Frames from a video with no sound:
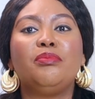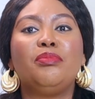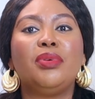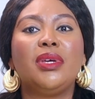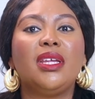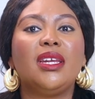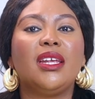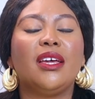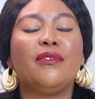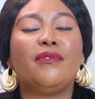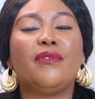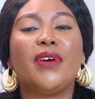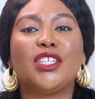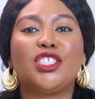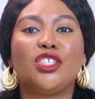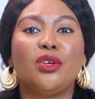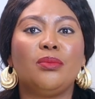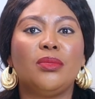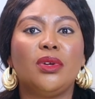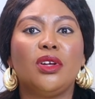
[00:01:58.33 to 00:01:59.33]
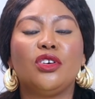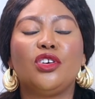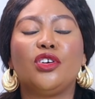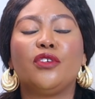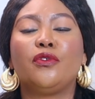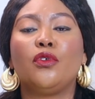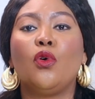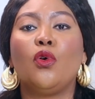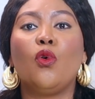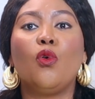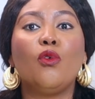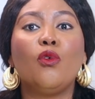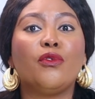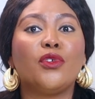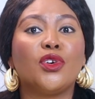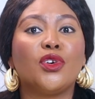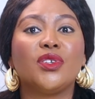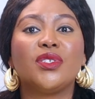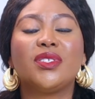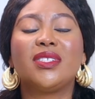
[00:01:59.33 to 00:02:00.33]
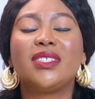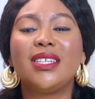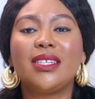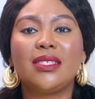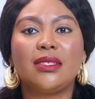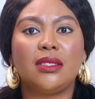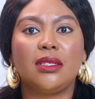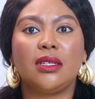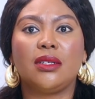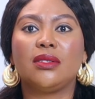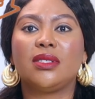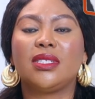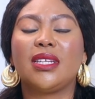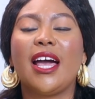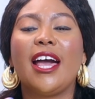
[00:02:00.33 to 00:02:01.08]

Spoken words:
being a fashion blogger for over 6 years,